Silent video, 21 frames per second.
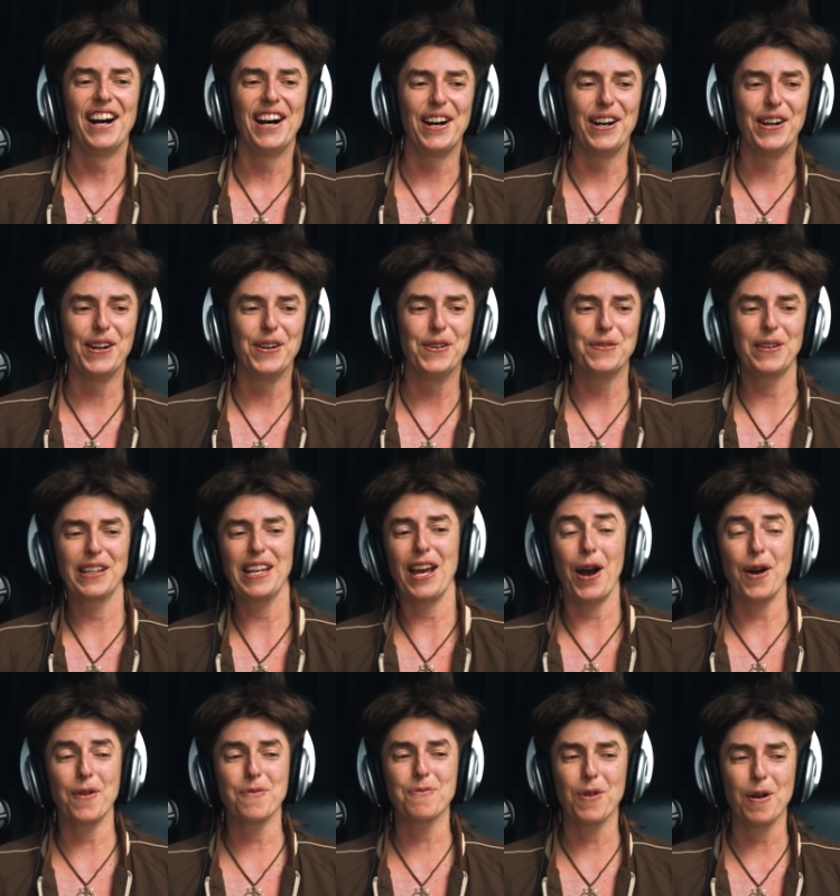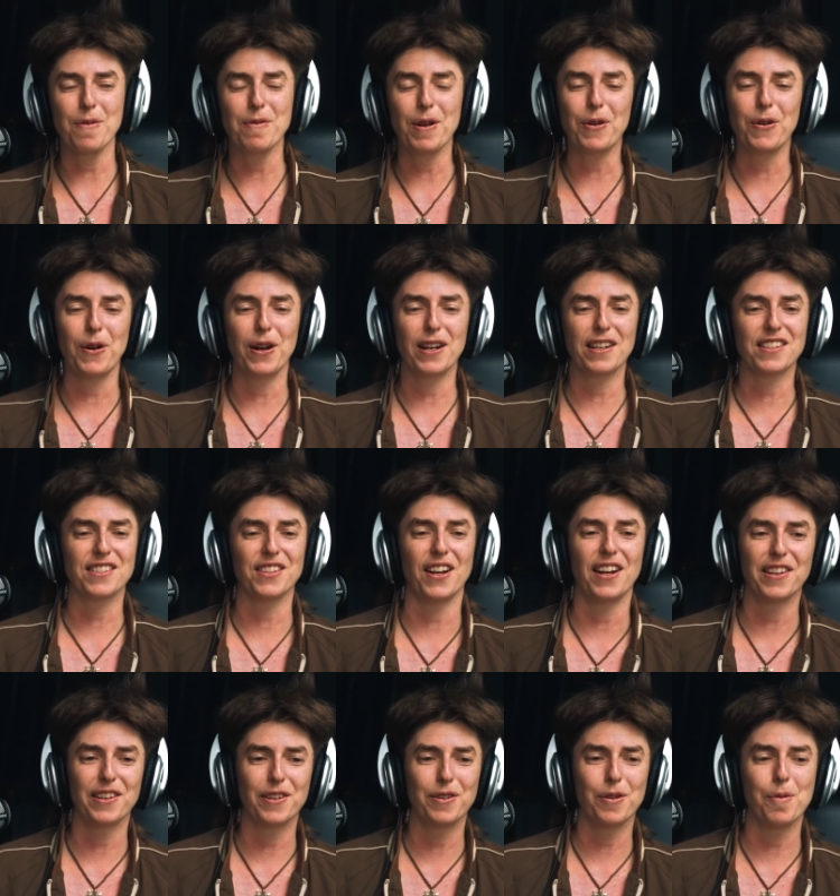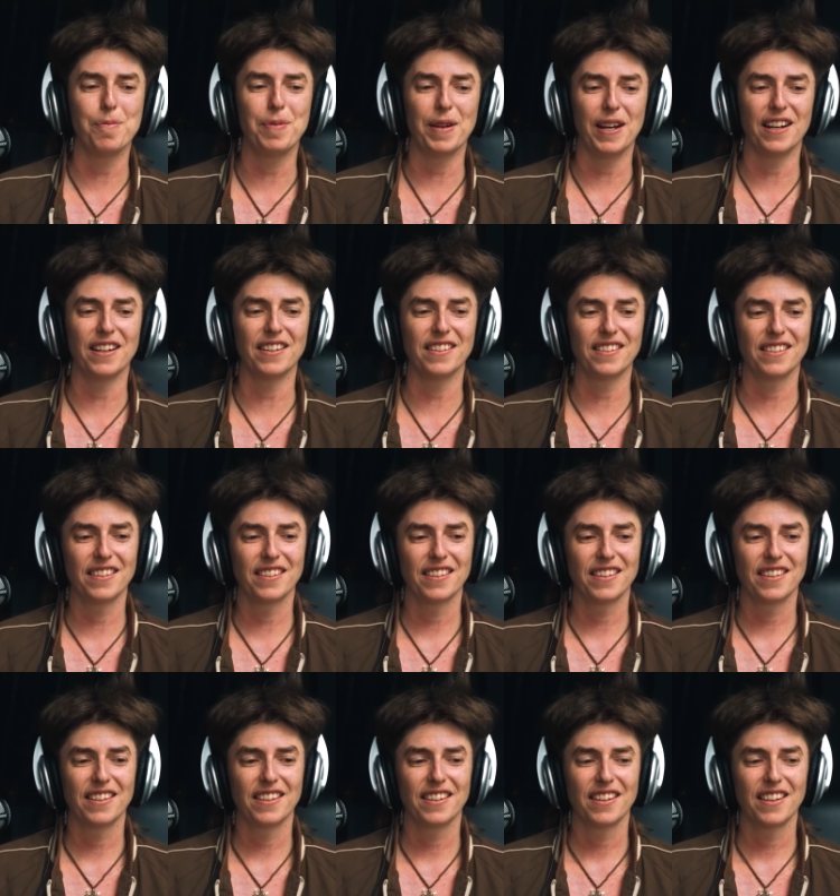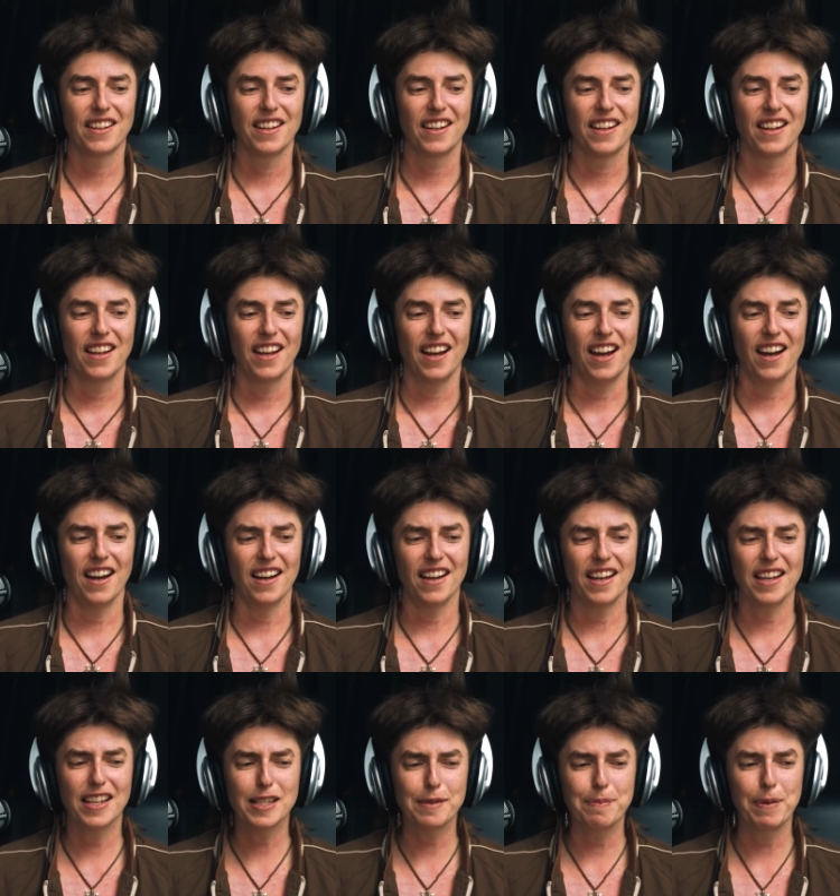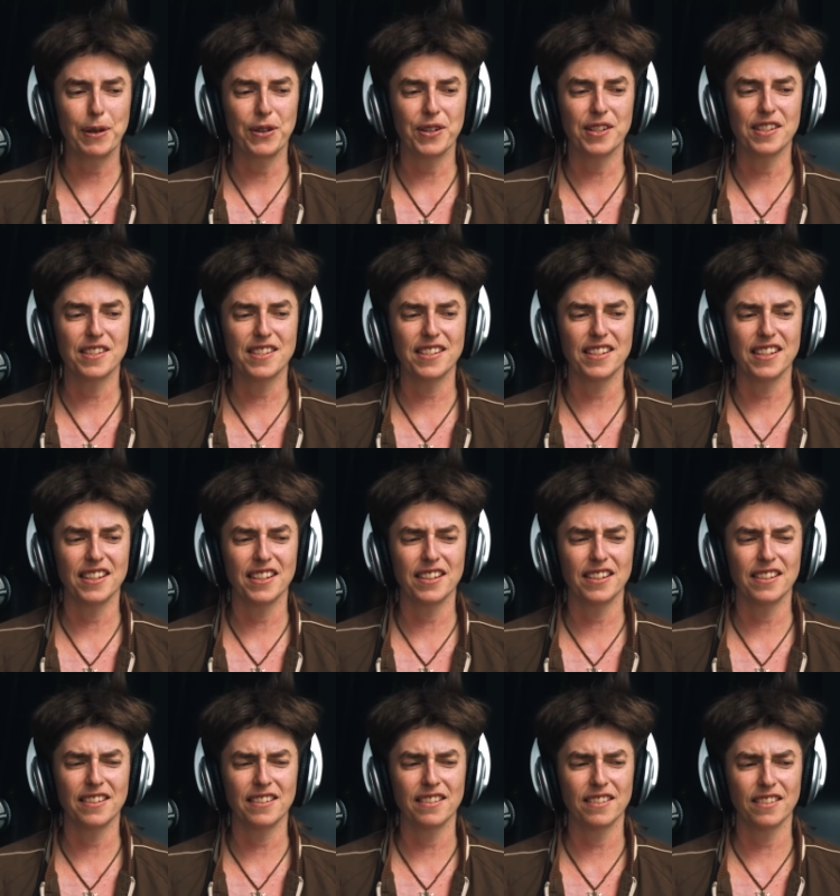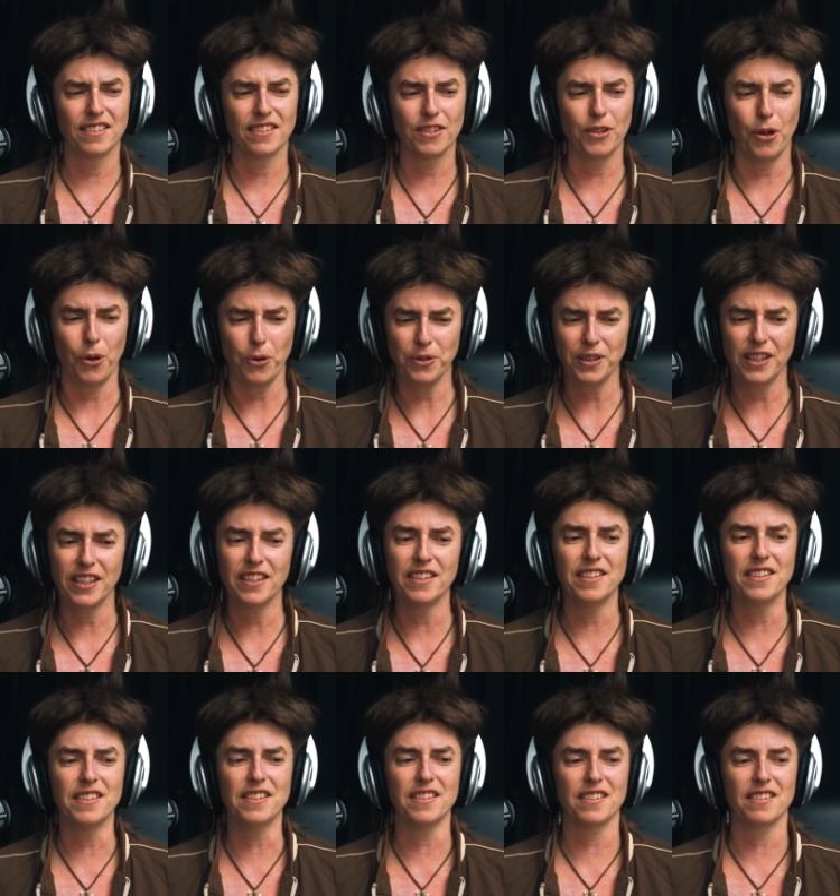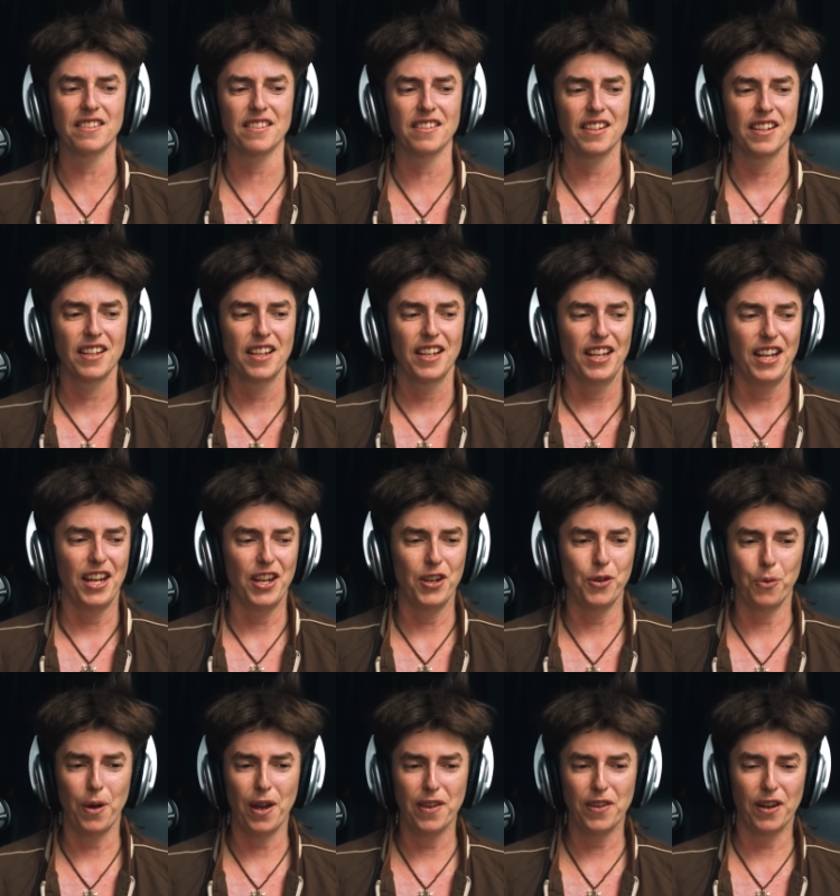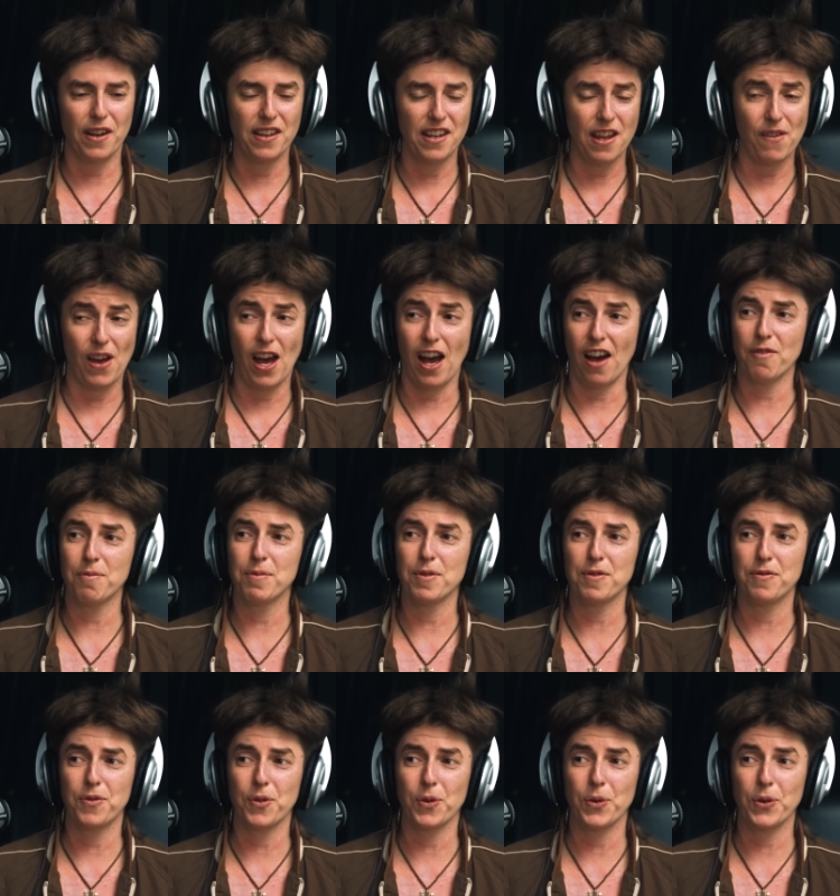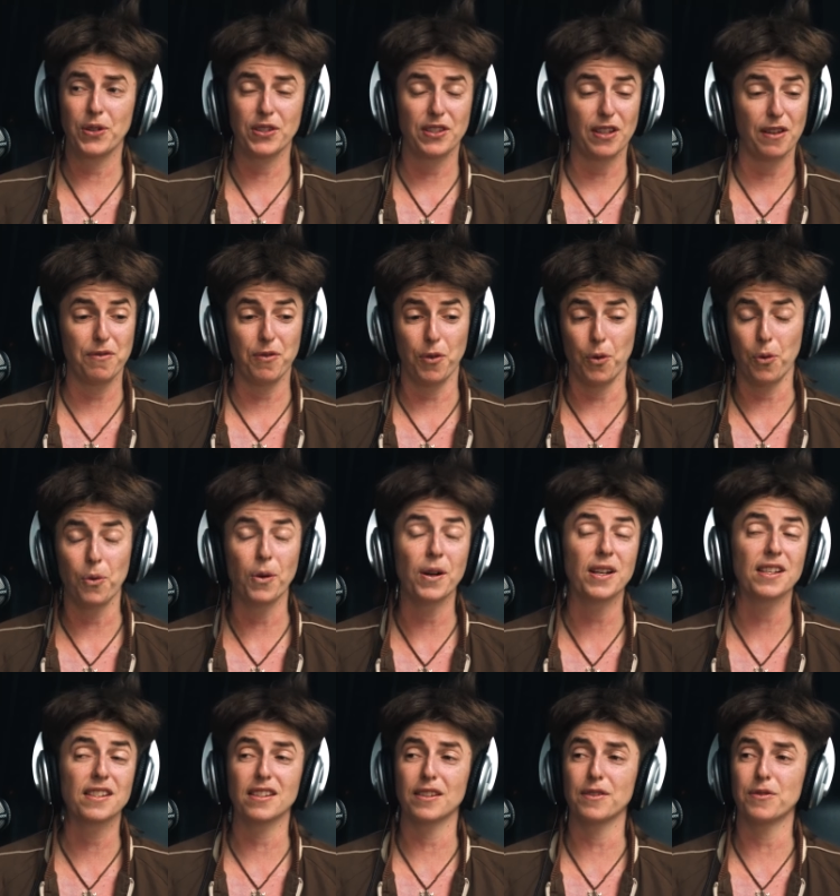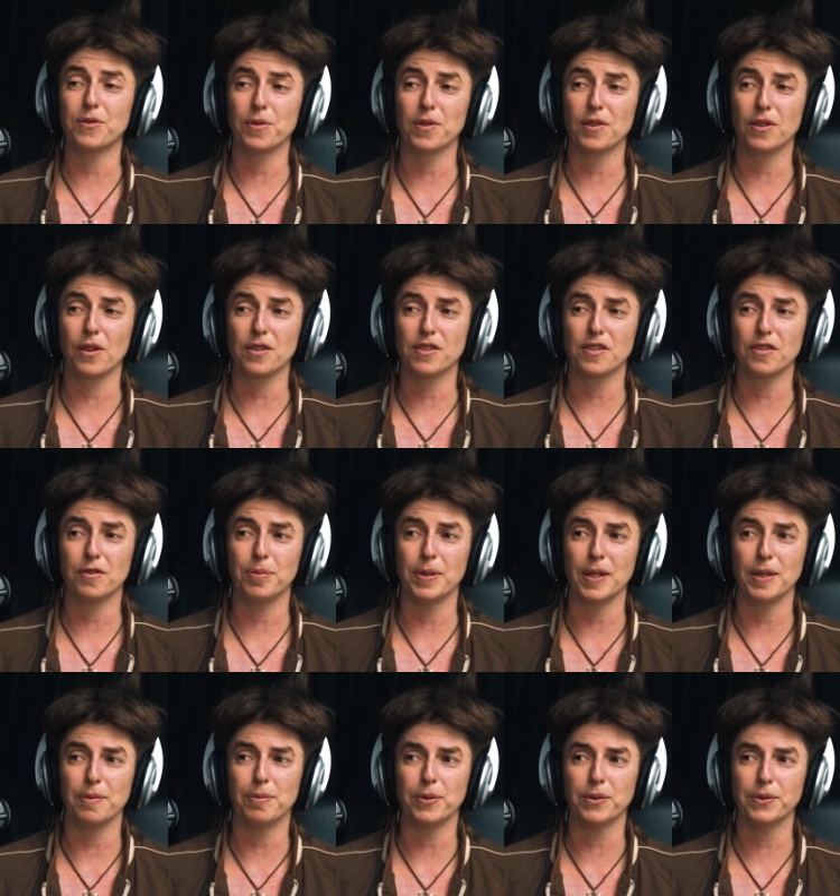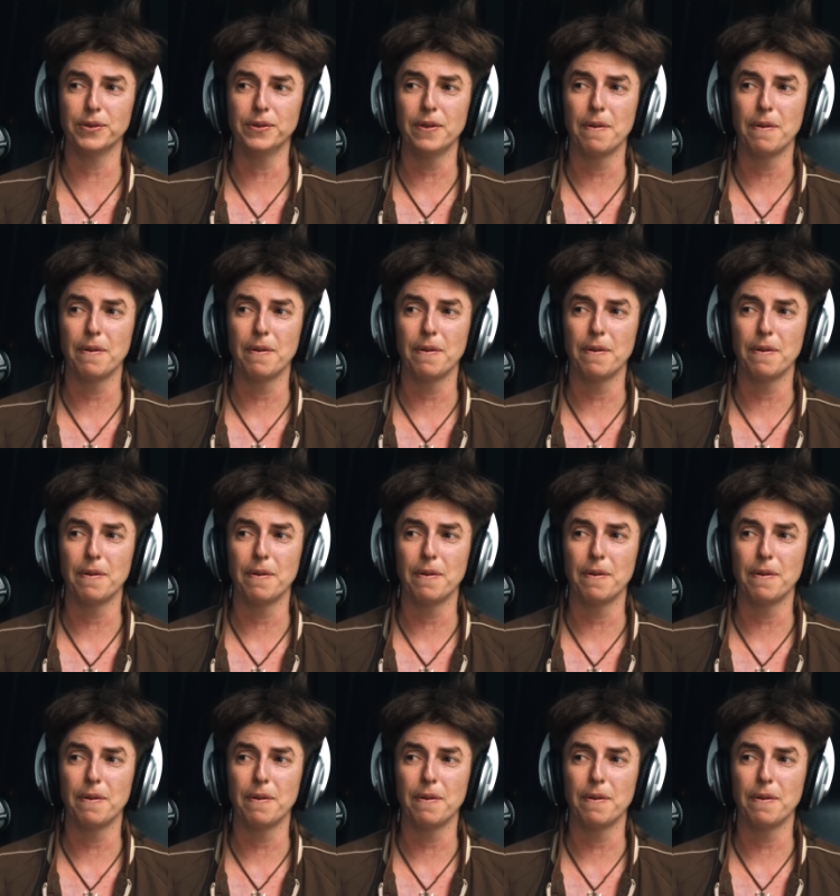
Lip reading: But yeah, I'm like quite excited about experiencing loneliness in a way that I never have before, because I've always lived with lots of people.